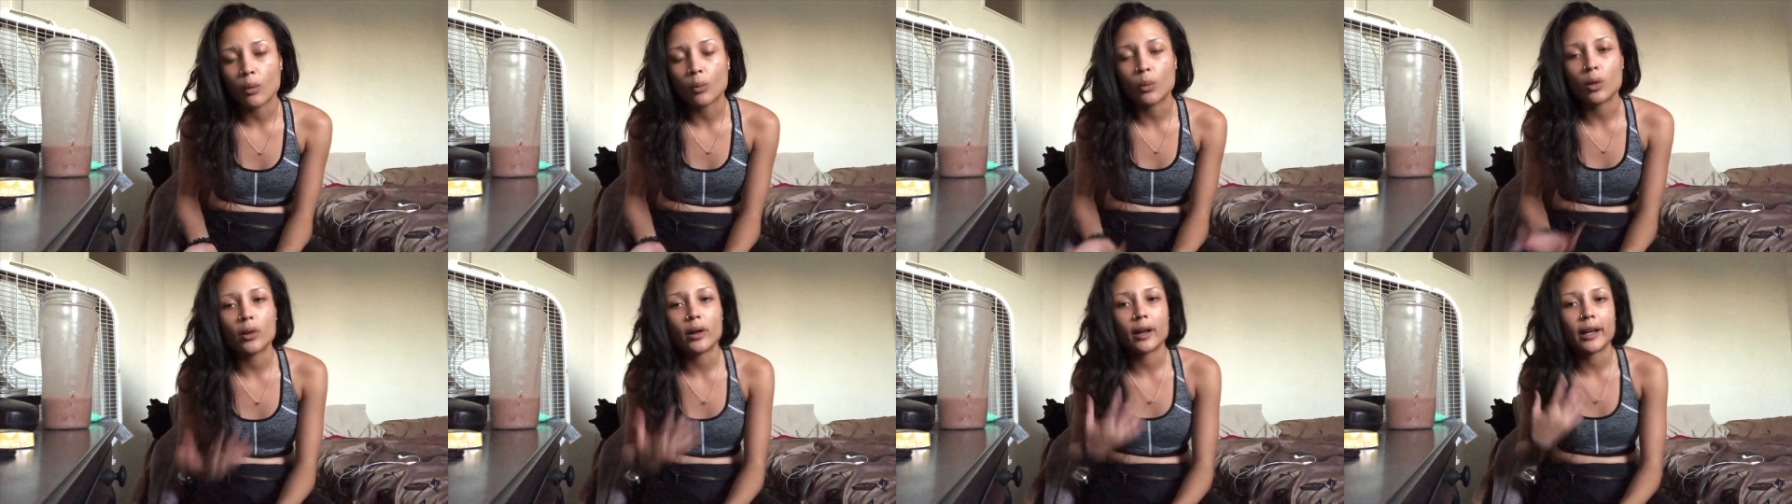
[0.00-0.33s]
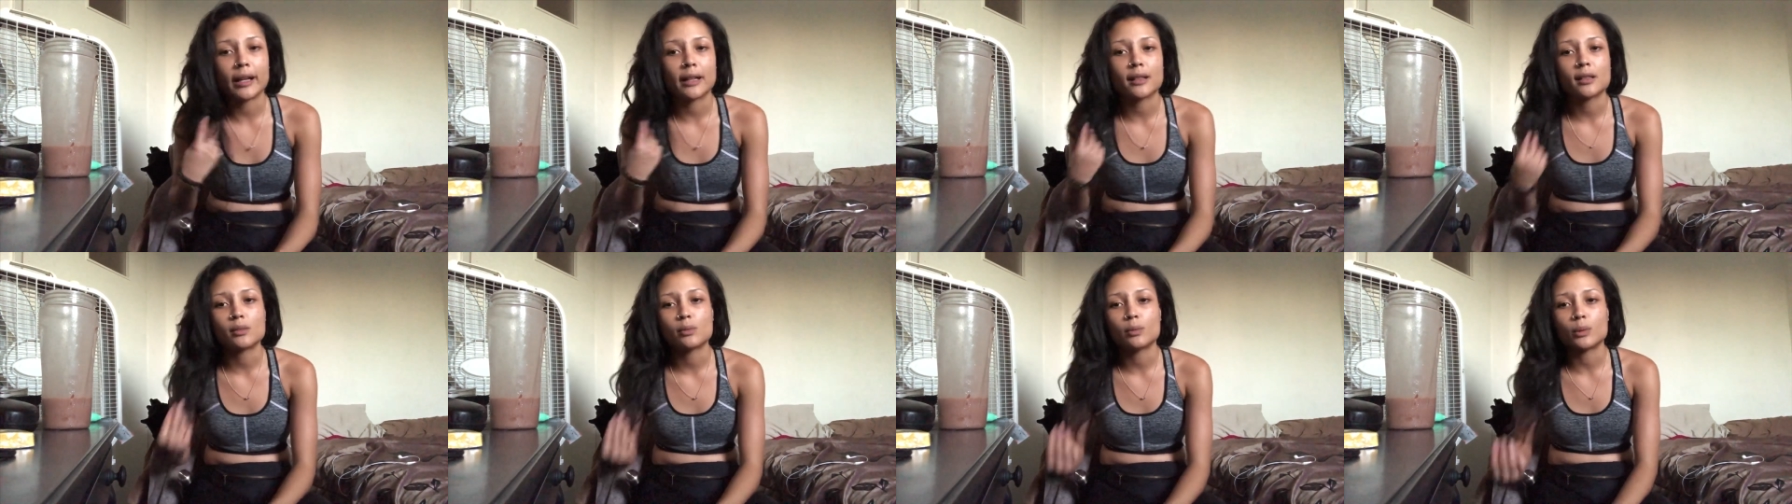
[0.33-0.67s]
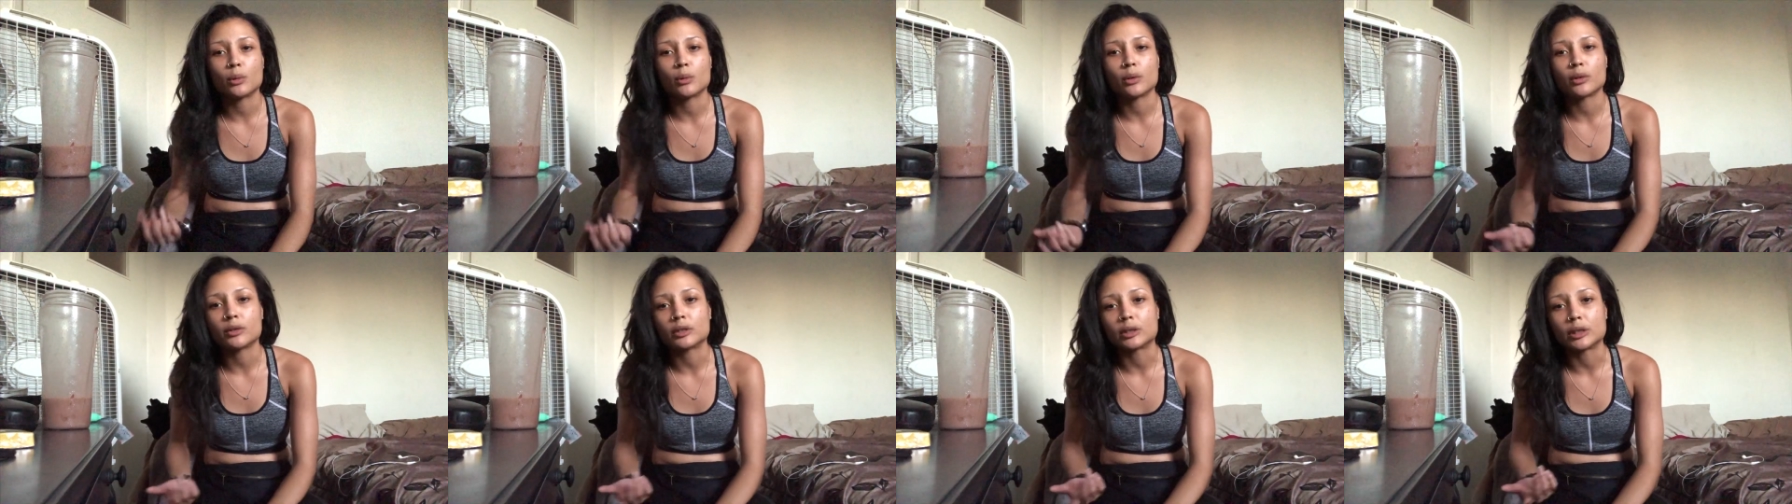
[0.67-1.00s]
well I guess
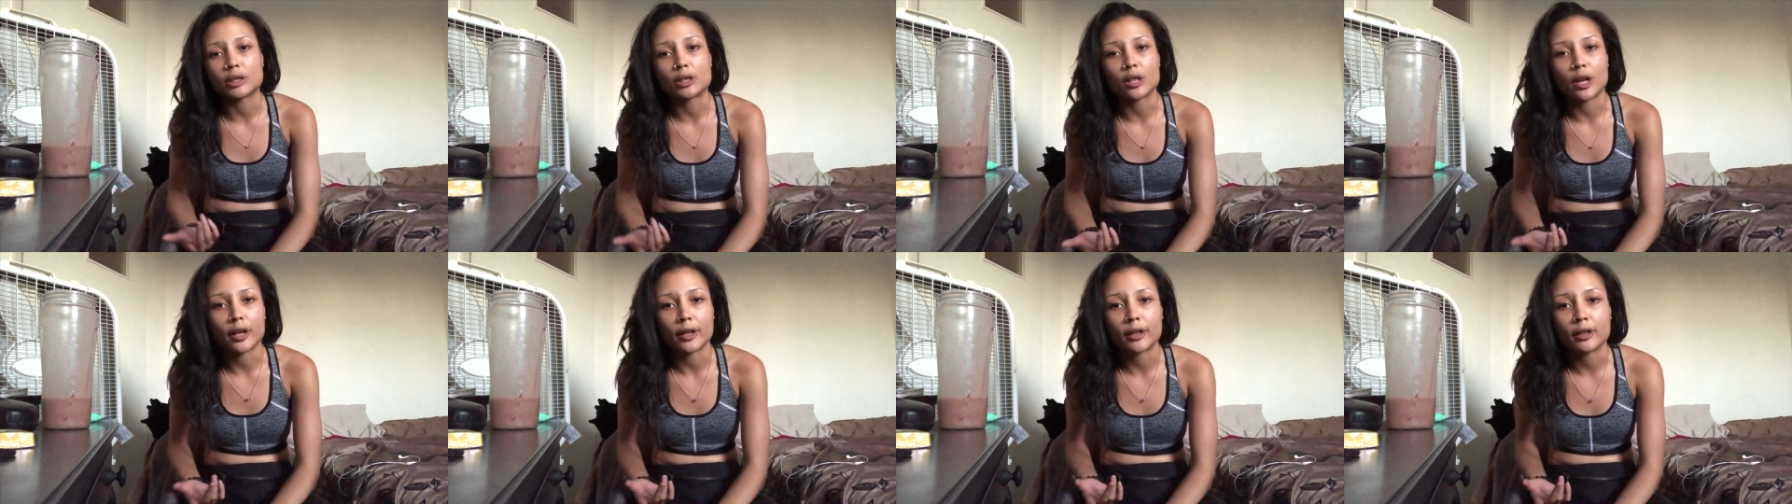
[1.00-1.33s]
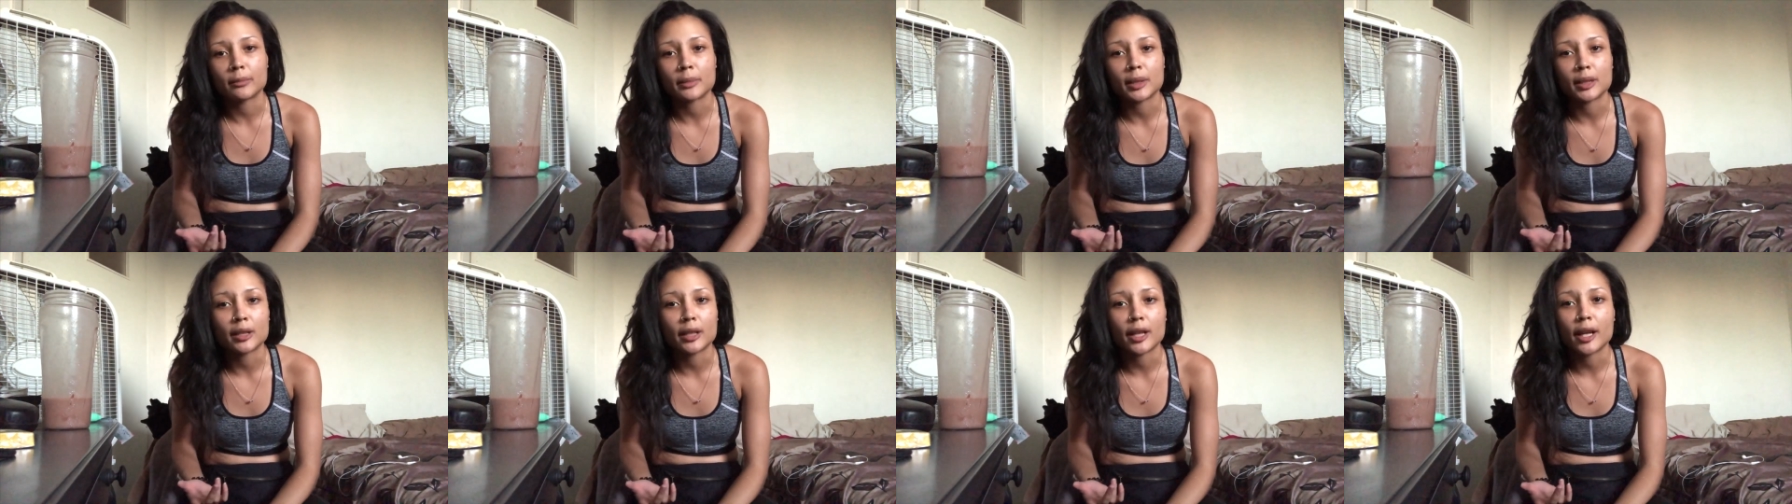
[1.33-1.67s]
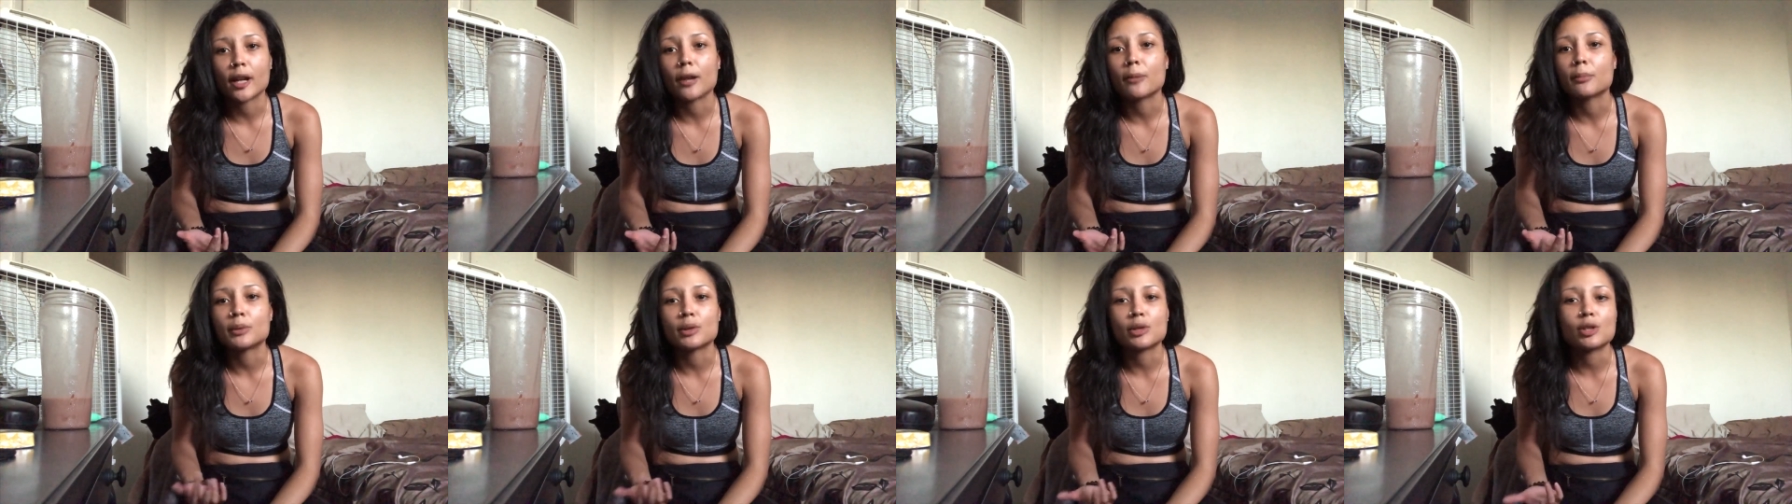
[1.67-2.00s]
we weren't really talking about the
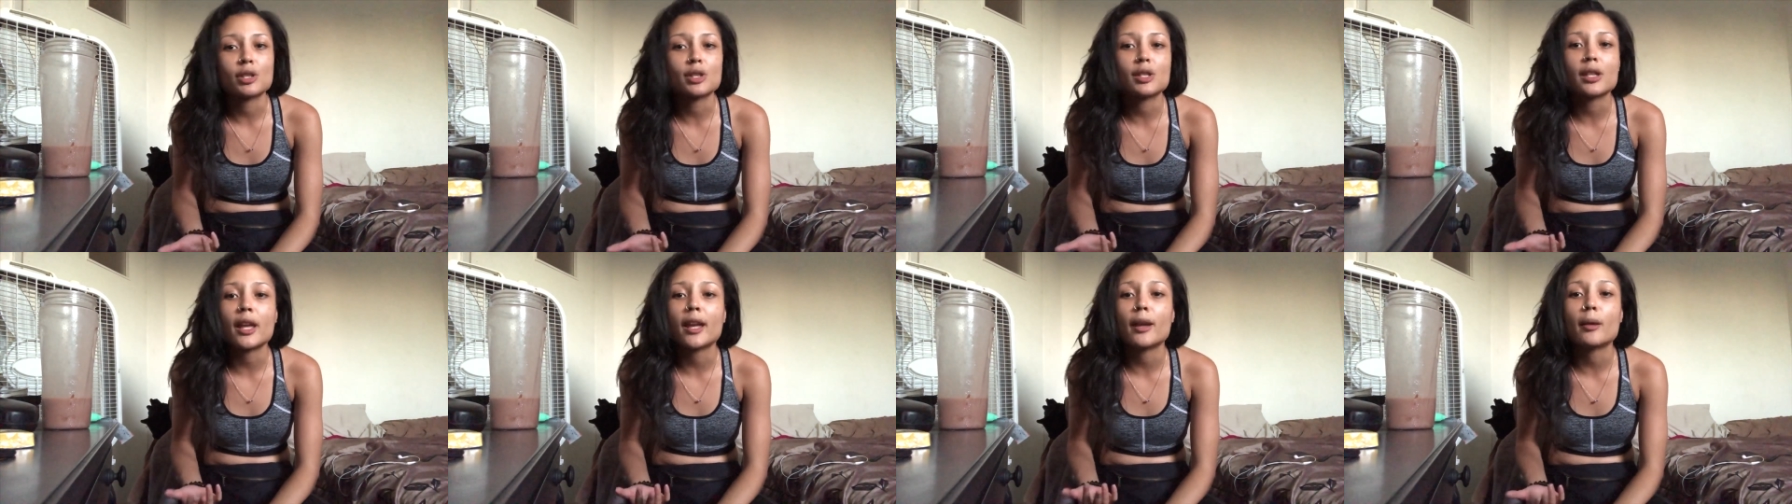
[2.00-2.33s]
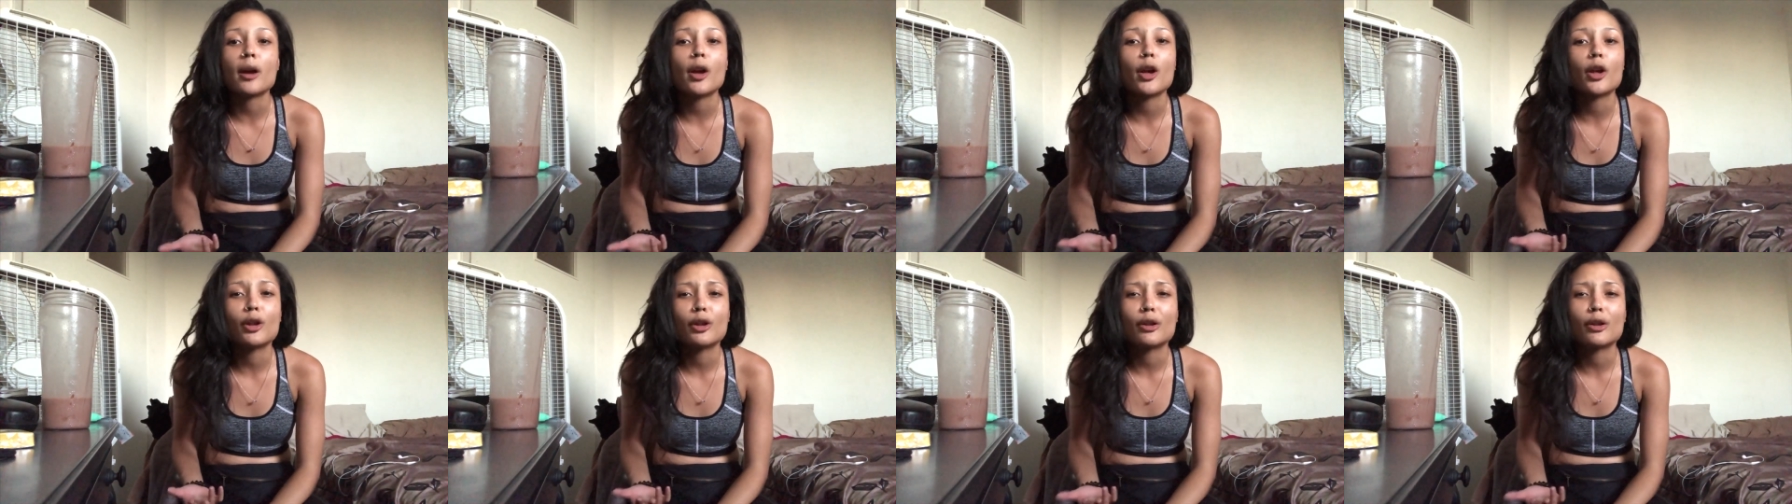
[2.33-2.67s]
hair but just like